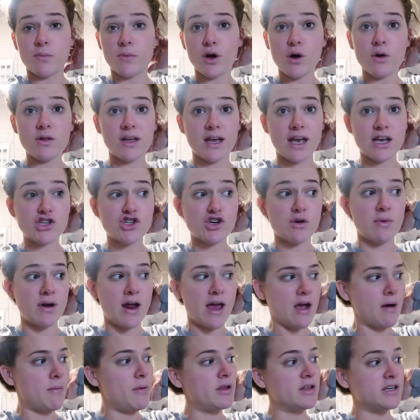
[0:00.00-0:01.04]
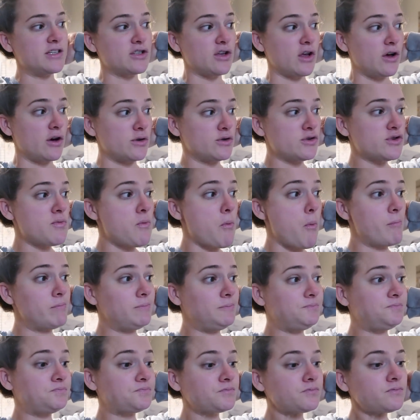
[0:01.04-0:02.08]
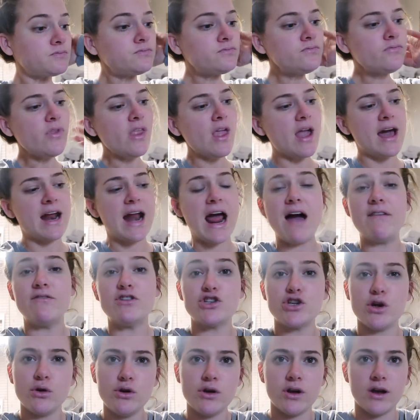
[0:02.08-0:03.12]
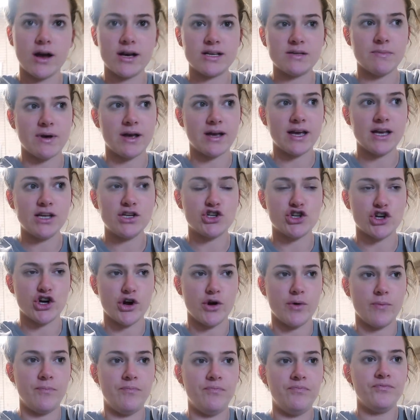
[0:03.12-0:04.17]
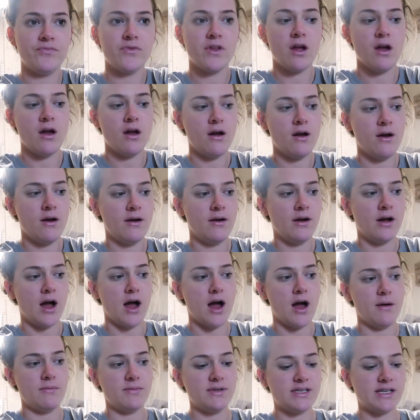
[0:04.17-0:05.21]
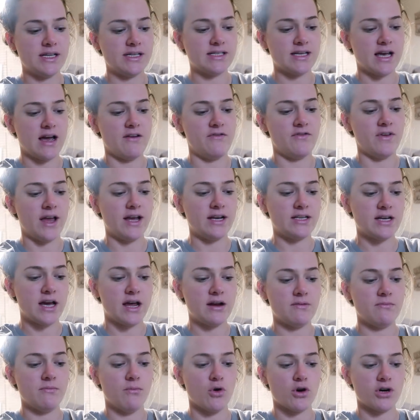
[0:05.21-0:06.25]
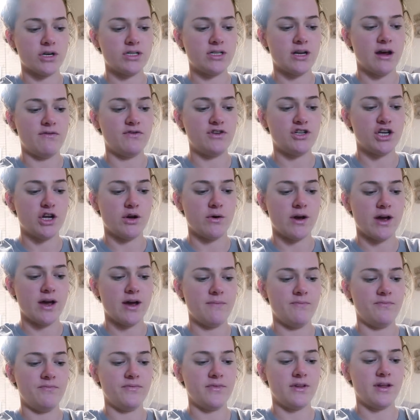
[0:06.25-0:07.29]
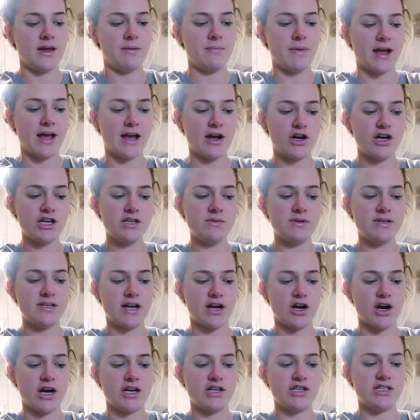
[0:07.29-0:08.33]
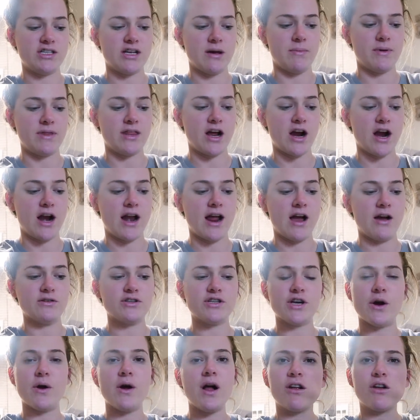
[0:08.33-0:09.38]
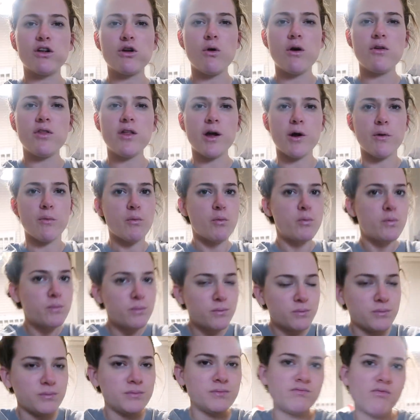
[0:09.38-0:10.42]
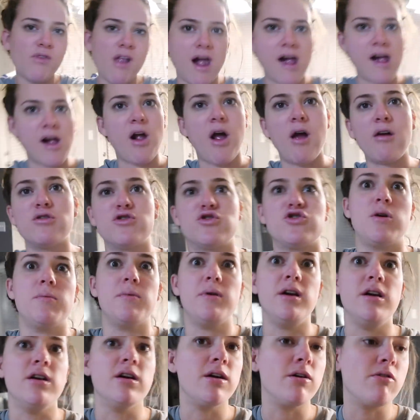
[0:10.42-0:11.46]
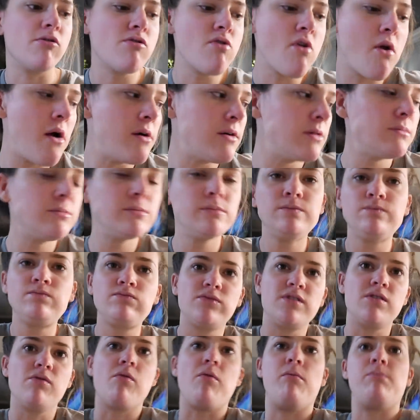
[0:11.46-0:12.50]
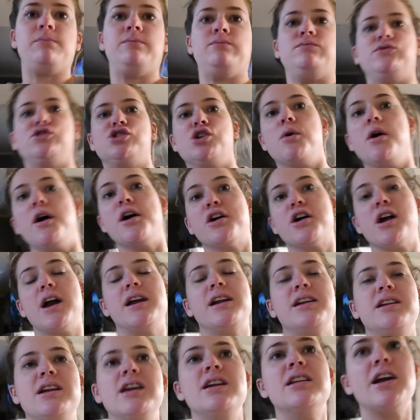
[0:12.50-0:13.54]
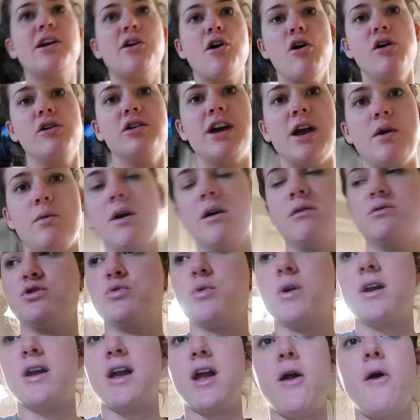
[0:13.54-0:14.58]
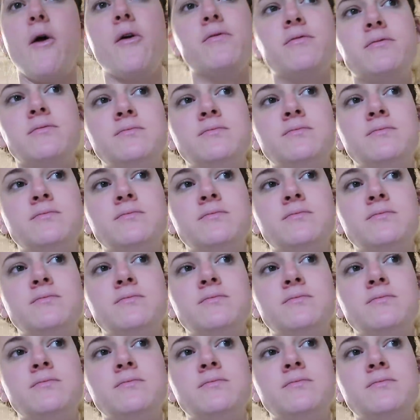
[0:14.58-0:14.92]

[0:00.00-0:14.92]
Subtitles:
gonna go in the guest room and hang up all these clothes. And I haven't shown you guys my guest room since I've like done more stuff to it. And I got Christmas decorations up in there right now. So let's go in there. I can't stop eating. I'm so hungry. I didn't eat like all day while I was working.